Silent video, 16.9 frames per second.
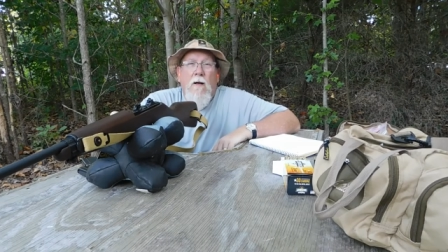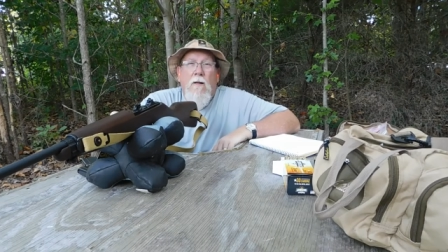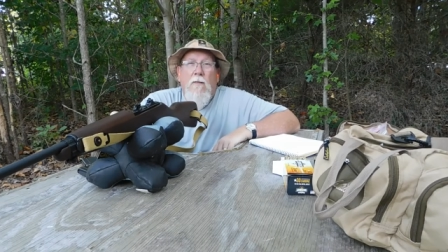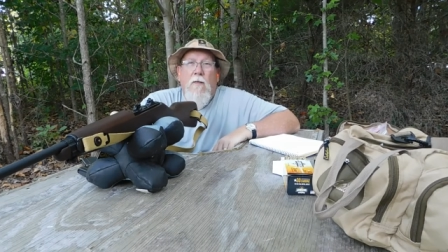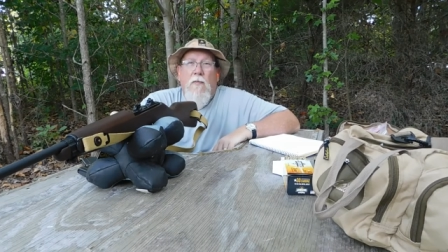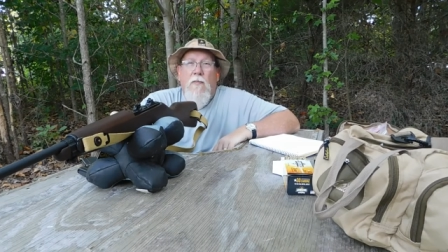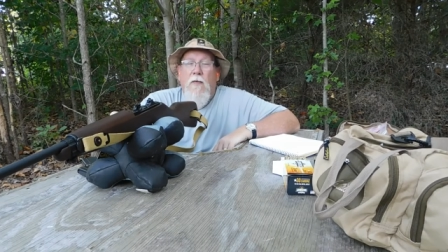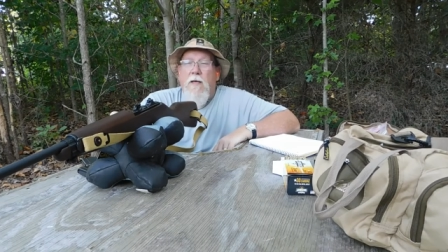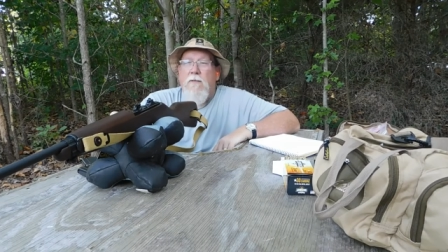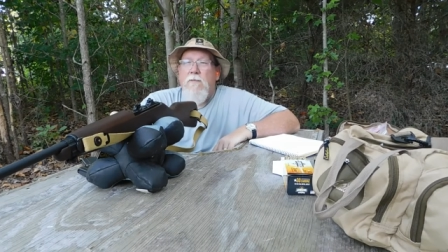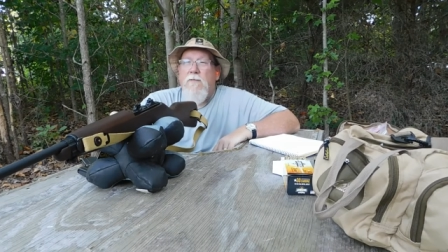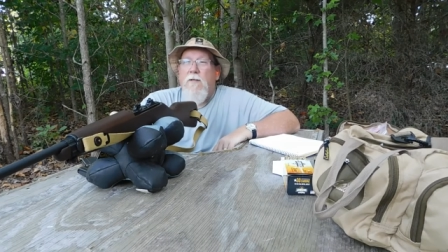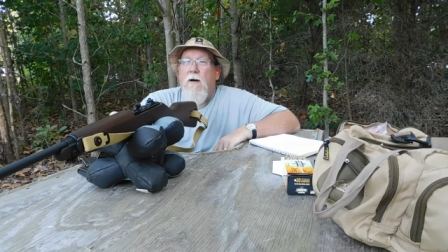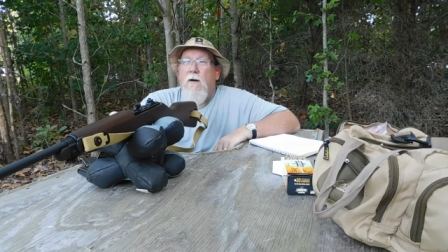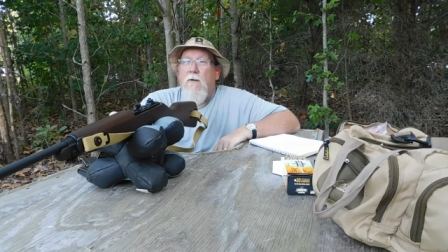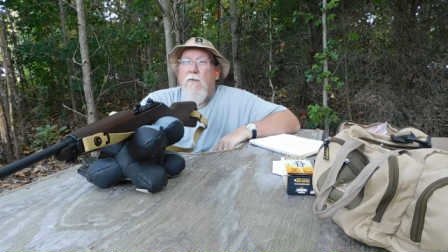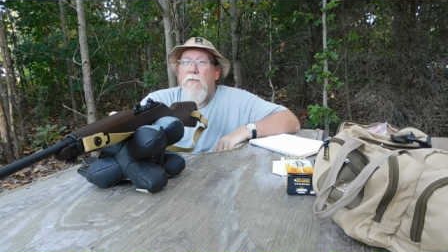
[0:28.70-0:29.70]
the things
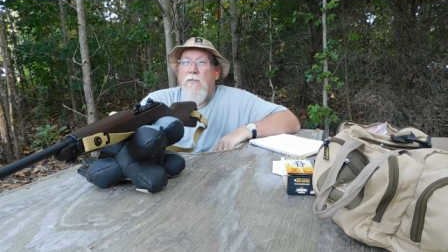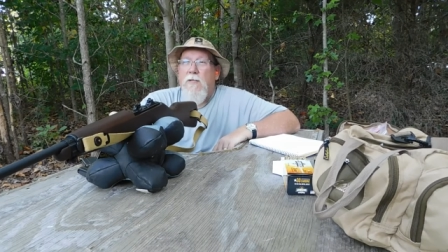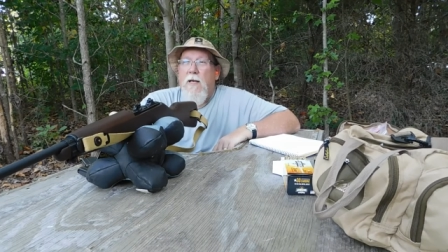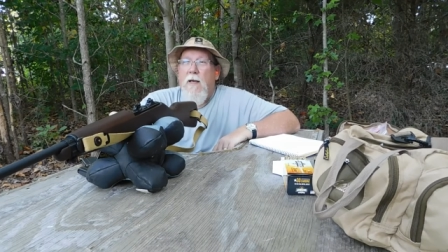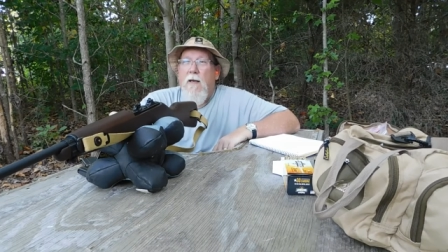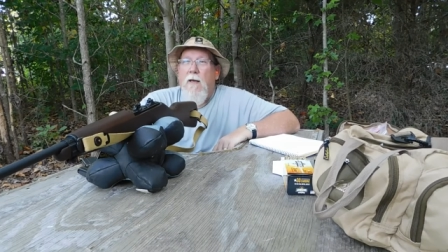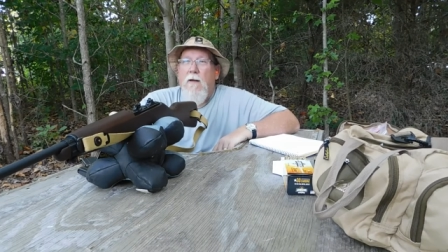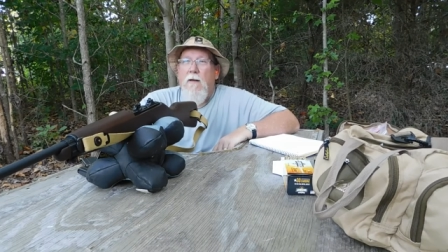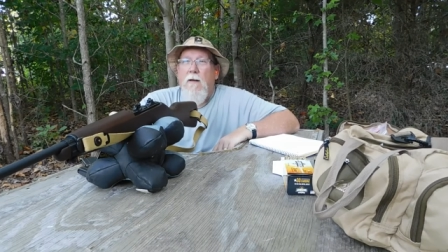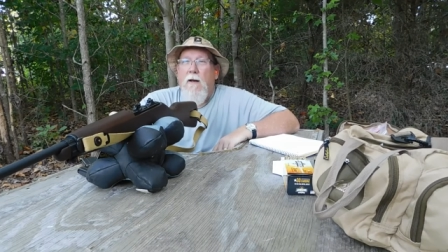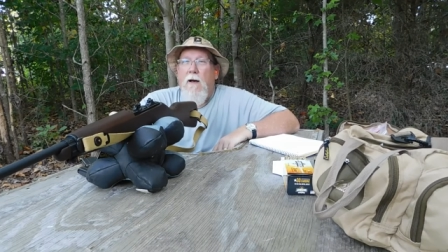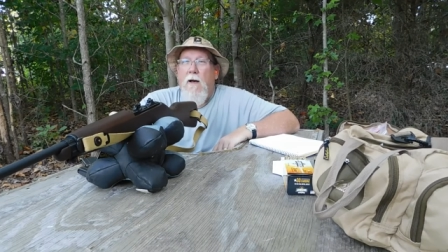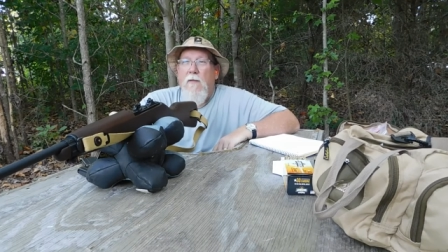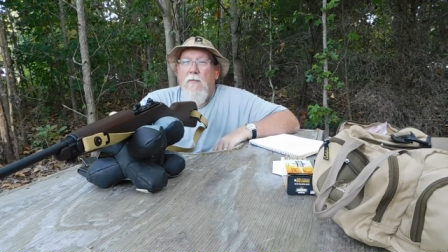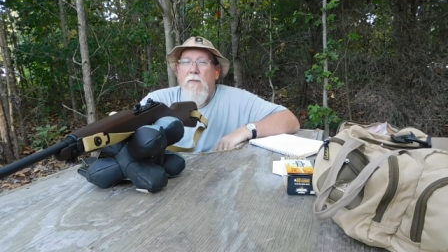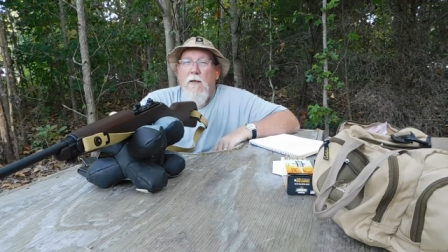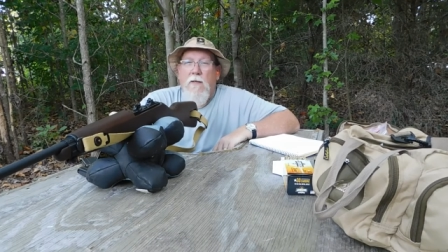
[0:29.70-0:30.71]
to understand,
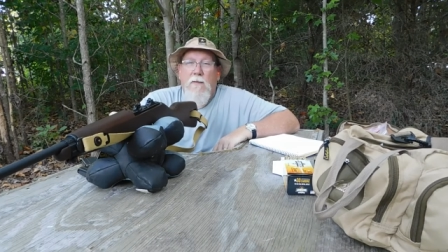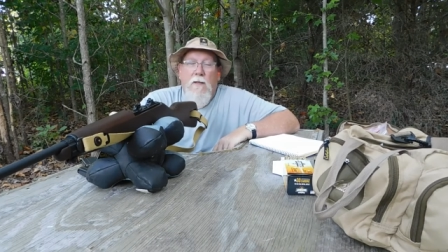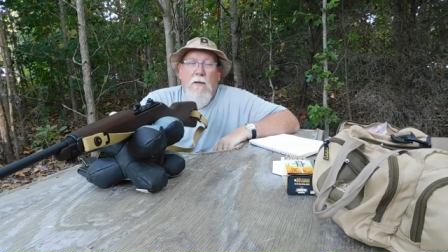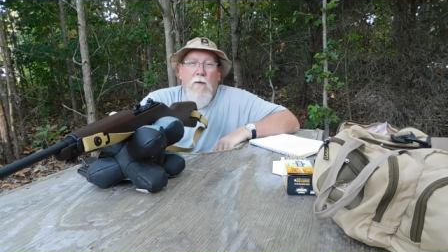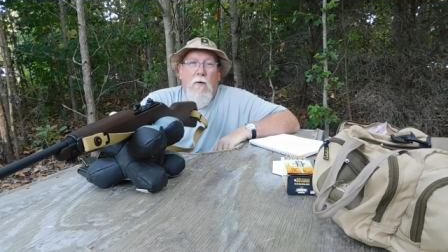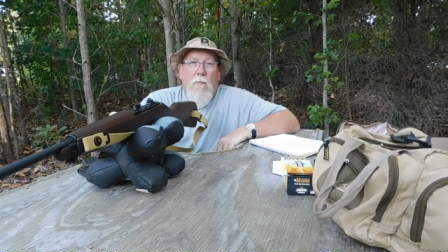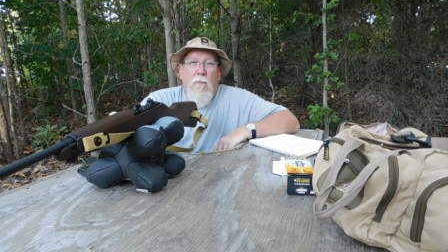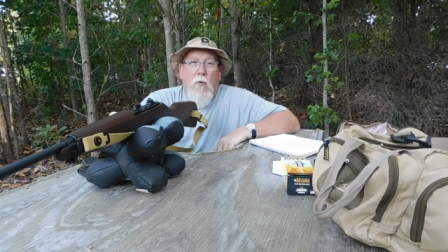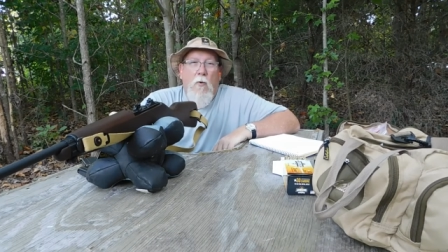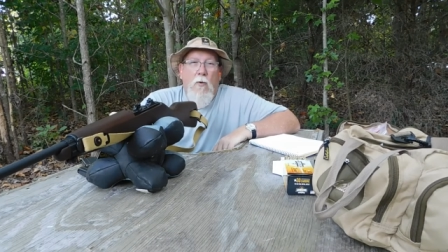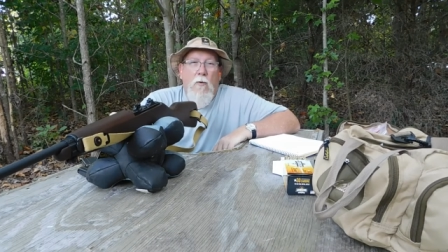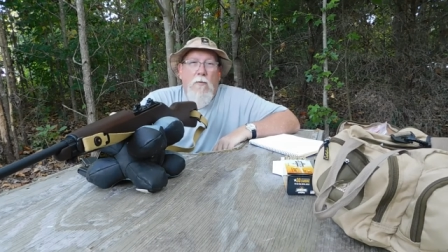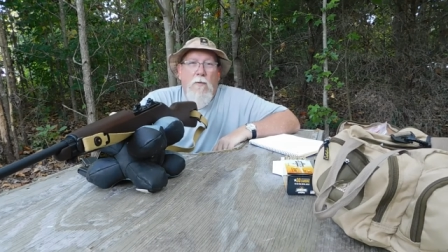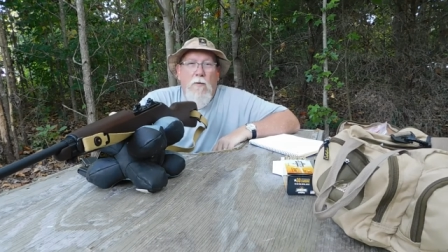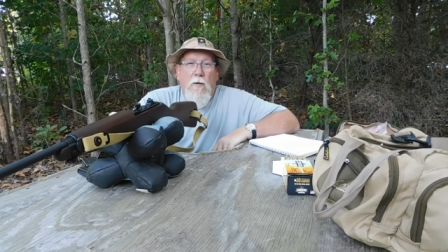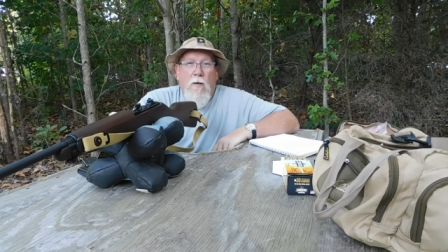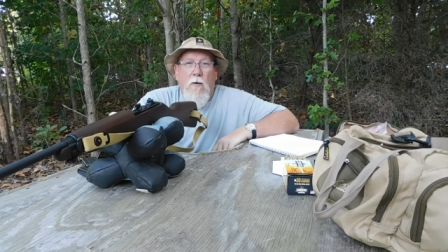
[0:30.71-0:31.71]
I think, that are
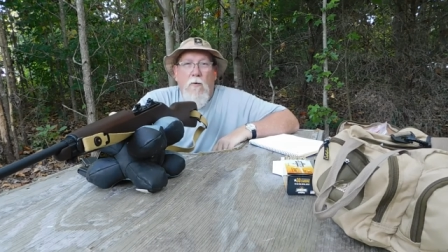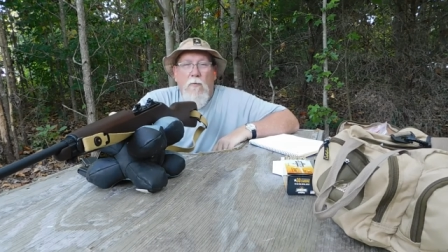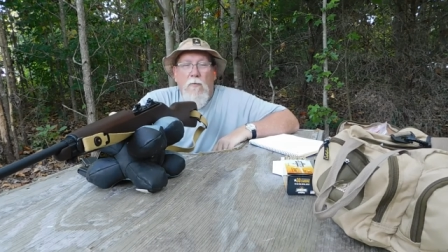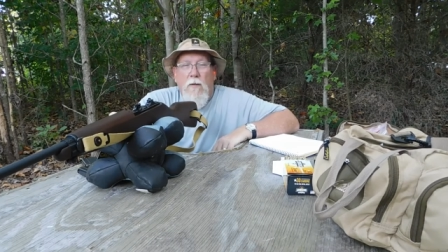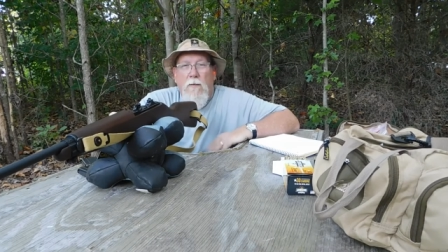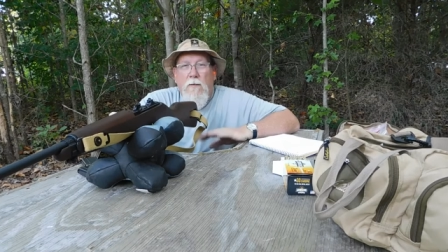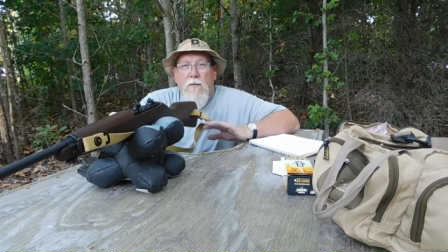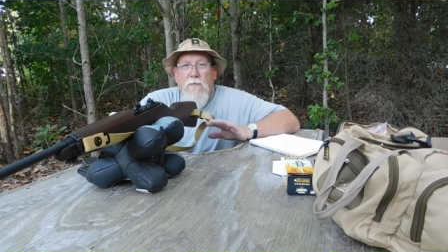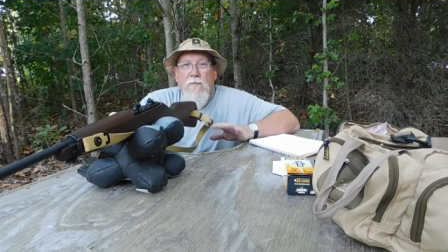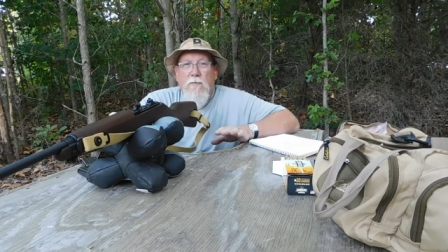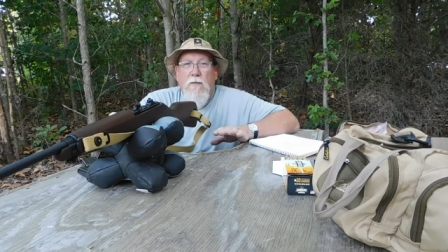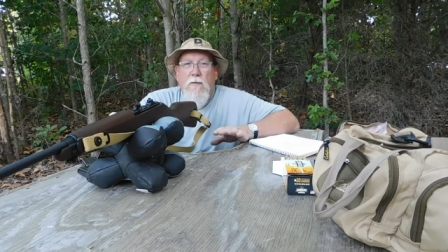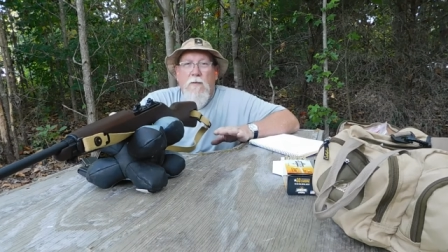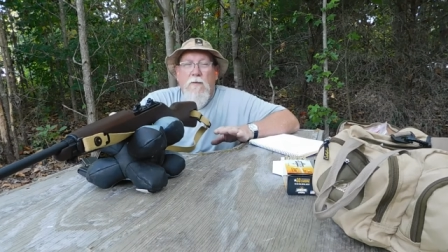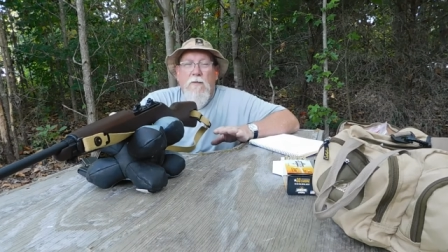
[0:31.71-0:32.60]
important to know that this,